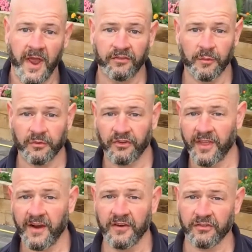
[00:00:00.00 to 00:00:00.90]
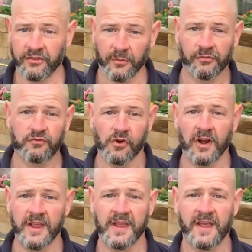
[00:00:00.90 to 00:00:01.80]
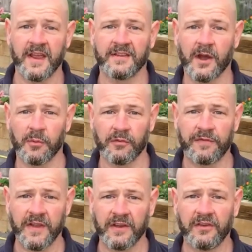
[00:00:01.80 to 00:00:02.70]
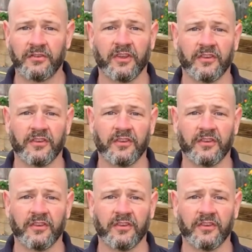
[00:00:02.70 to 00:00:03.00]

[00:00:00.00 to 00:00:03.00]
air temperature there is still strongly in double figures,